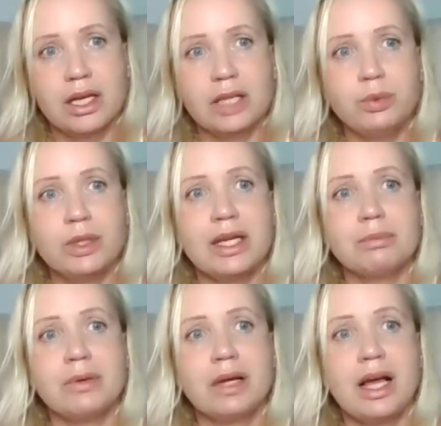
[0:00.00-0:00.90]
It will,
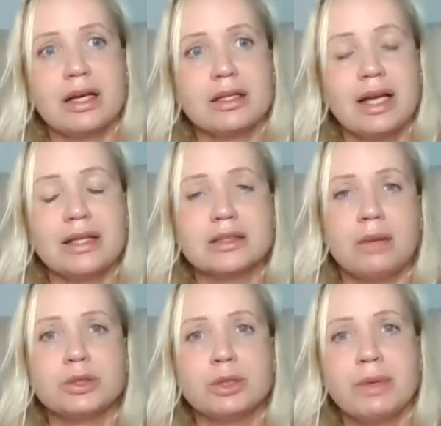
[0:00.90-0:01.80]
like, clients
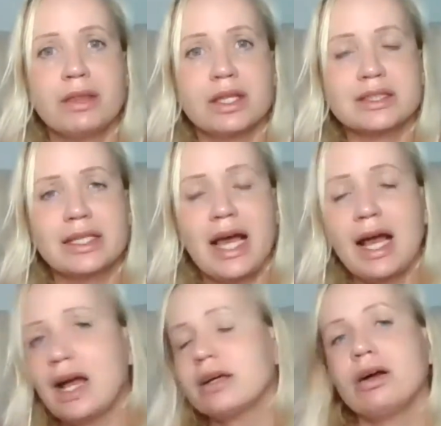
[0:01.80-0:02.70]
come to me and they say,
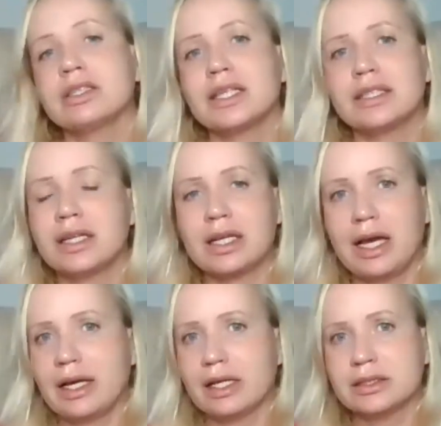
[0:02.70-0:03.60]
yeah, I can't get any
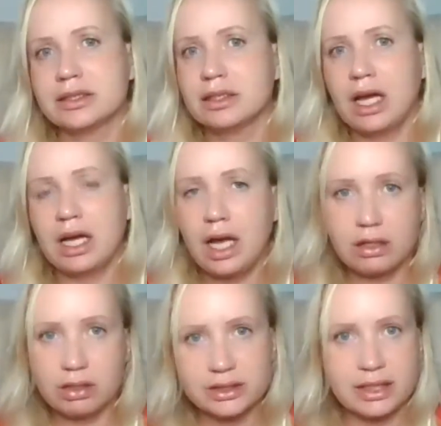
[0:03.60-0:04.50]
clients.
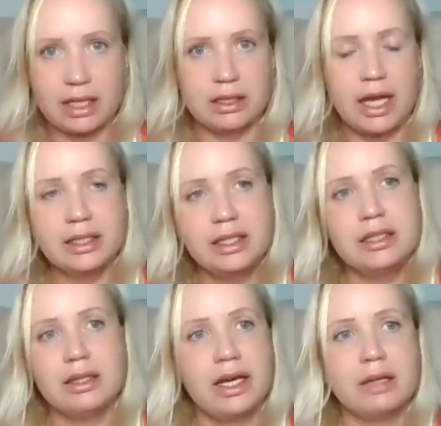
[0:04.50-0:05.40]
I can't sell. I
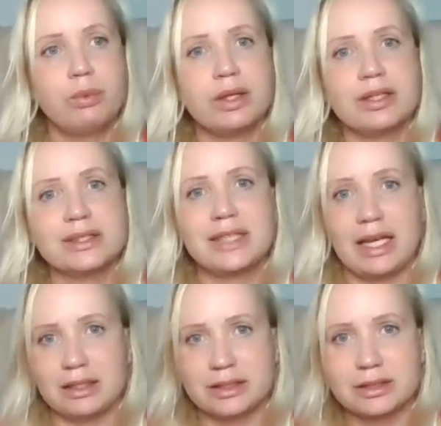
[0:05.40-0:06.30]
need help with
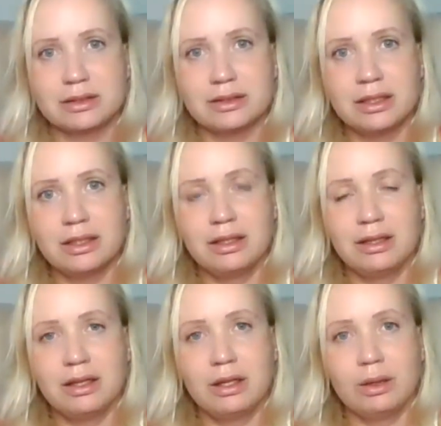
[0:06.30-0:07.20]
sales.
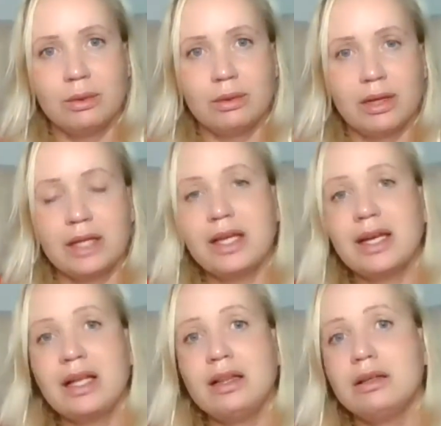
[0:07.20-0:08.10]
And
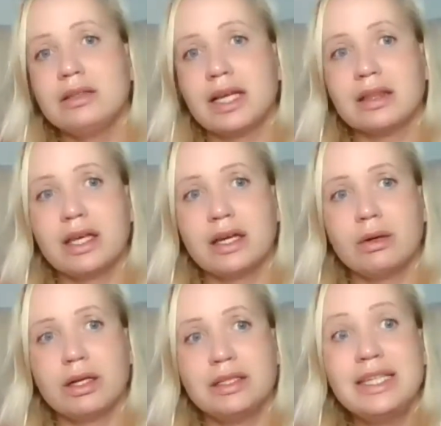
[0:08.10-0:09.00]
then I look at
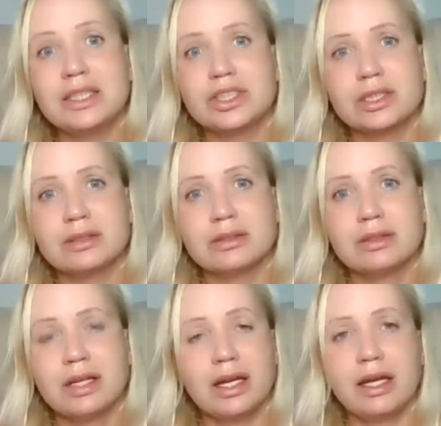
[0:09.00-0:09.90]
their niche
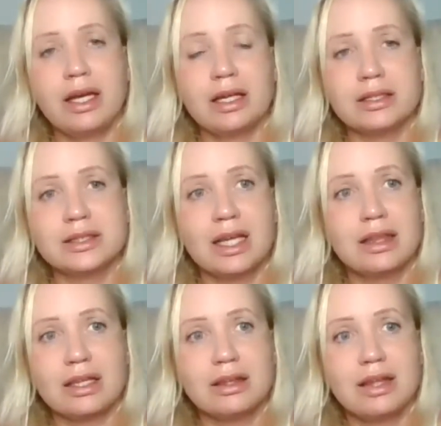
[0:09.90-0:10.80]
and I
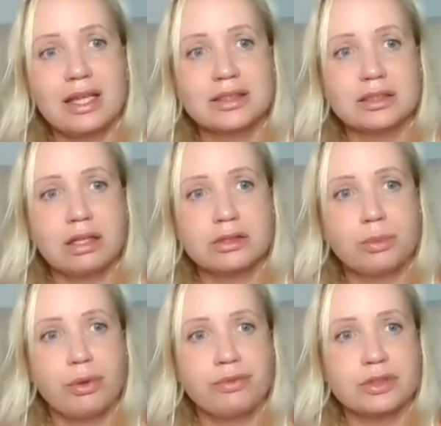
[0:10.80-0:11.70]
understand that that's not
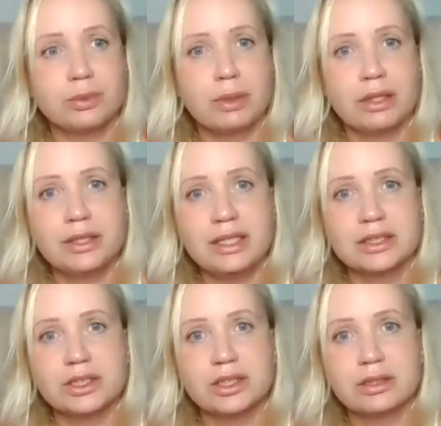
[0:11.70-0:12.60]
a profitable
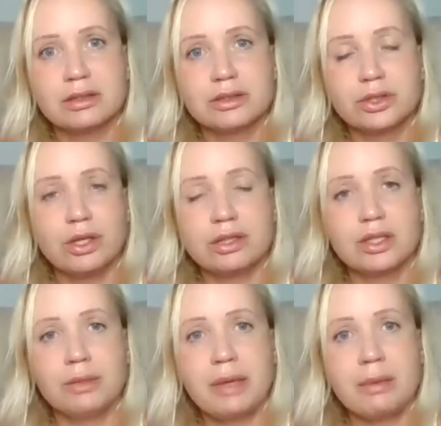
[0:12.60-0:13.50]
niche. So you're
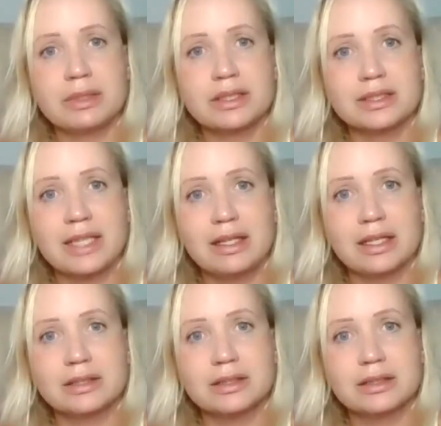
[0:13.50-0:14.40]
not going to be able to sell
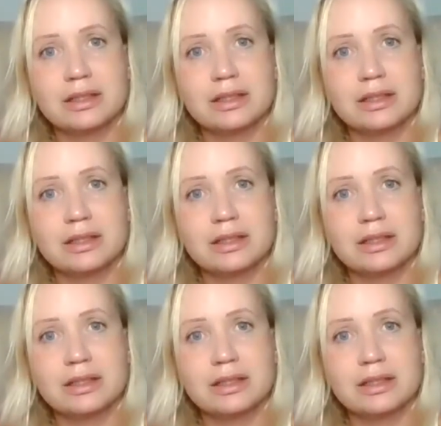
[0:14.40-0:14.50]
it.